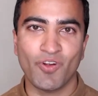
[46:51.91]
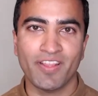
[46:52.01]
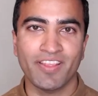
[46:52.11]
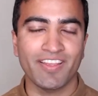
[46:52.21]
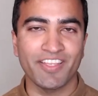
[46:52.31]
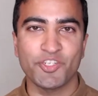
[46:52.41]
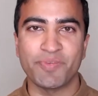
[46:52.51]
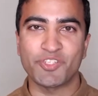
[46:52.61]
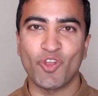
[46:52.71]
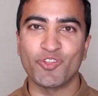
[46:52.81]
I think Alicia
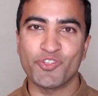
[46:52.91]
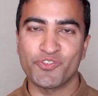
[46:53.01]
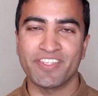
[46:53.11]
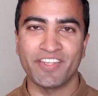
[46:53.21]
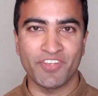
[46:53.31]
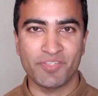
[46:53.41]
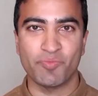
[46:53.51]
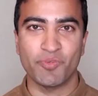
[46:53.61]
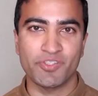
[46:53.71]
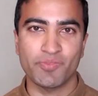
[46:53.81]
McDonald, who's the
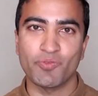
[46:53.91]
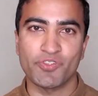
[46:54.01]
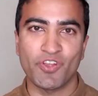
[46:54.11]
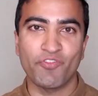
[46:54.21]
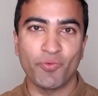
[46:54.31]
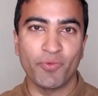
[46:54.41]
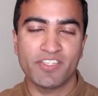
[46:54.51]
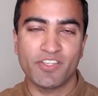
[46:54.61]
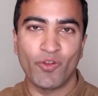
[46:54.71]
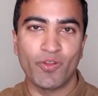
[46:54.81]
investment principal, was on a few
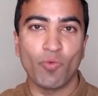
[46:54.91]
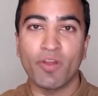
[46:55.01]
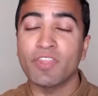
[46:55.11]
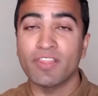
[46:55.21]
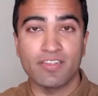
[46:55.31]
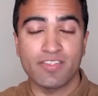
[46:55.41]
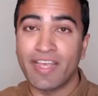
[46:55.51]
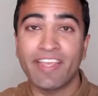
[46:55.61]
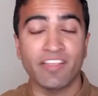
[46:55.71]
weeks ago. And one of the things that they